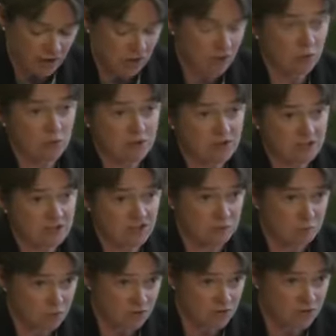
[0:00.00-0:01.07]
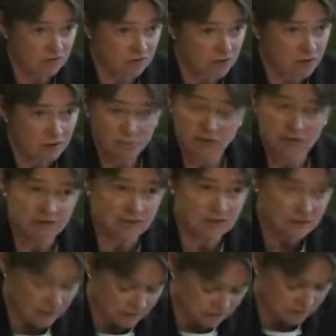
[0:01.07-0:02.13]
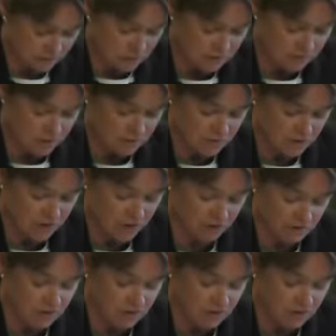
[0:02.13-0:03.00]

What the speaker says: who had tested positive, but they didn't have symptoms themselves.